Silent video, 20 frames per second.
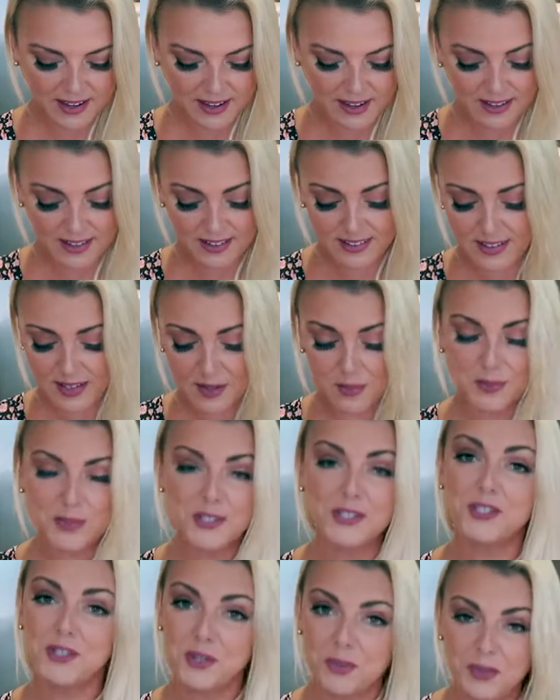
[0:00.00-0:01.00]
and it
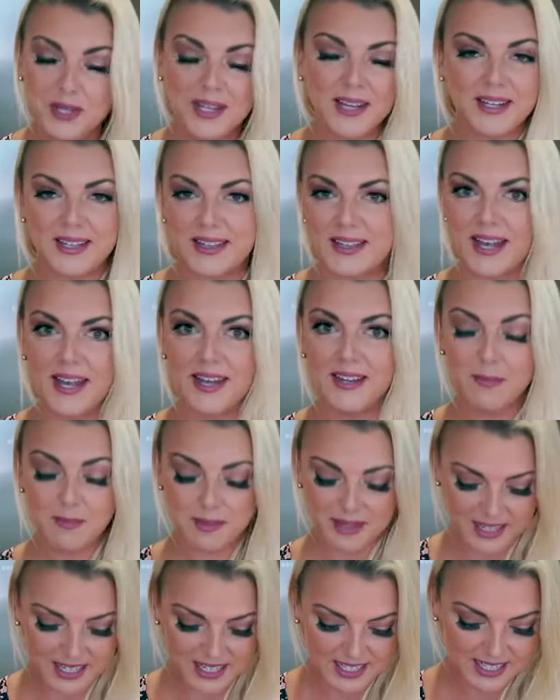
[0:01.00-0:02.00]
was too late then
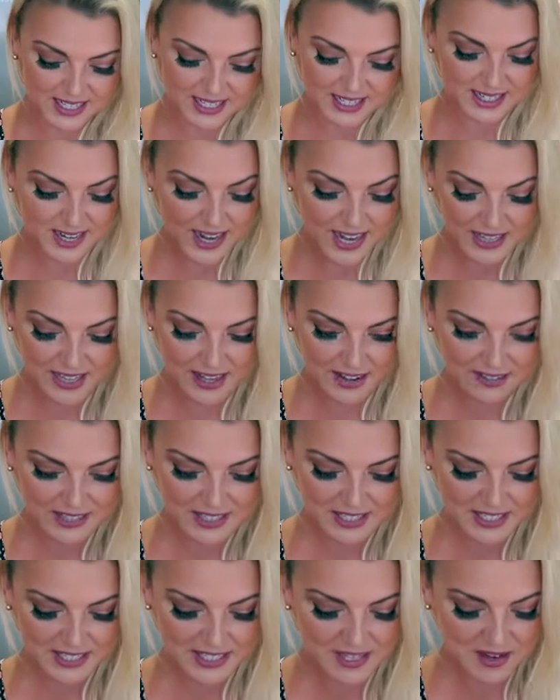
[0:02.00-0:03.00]
because I love
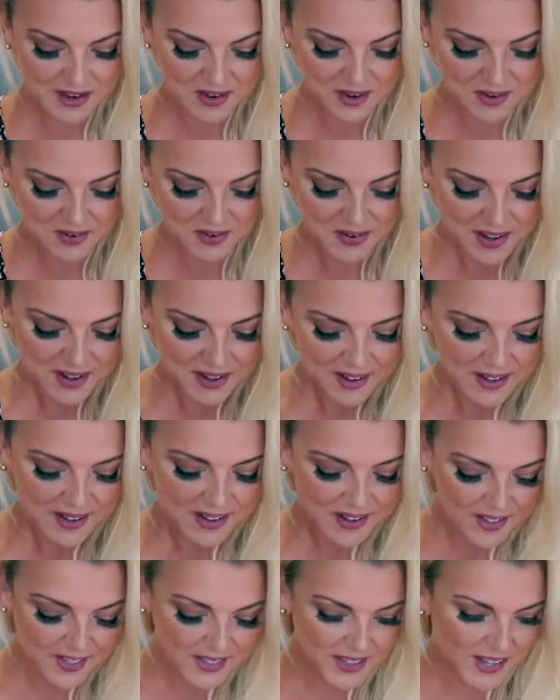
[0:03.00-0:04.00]
it. So
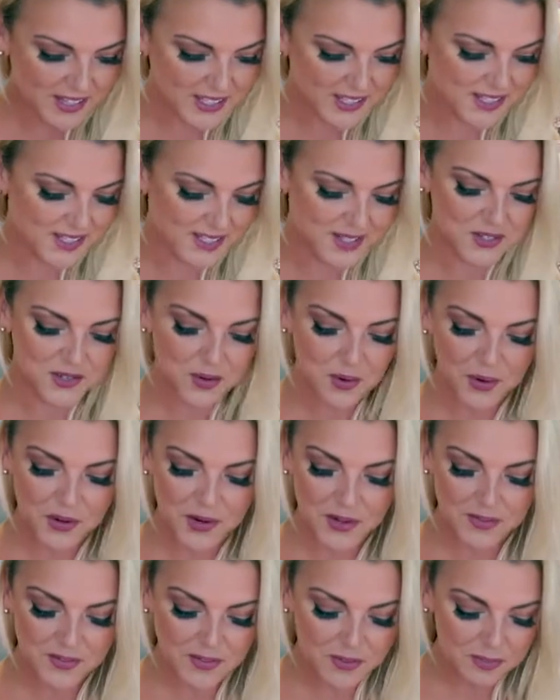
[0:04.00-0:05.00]
that's the
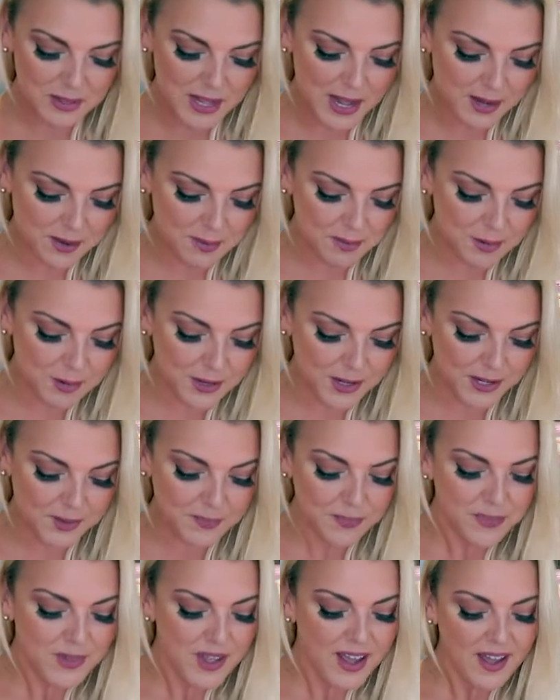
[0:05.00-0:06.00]
story of the black pudding.
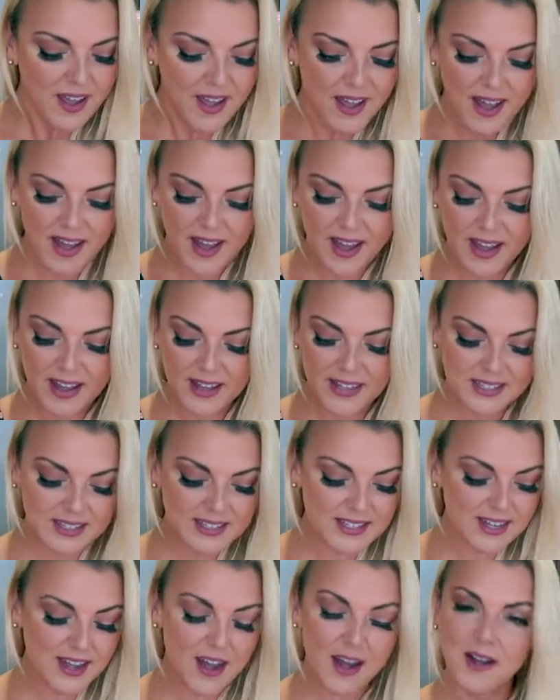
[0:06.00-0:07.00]

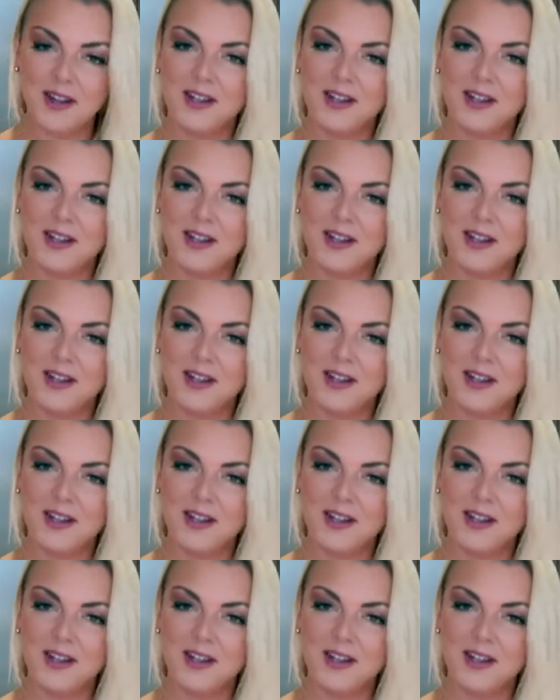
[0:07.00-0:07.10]
And I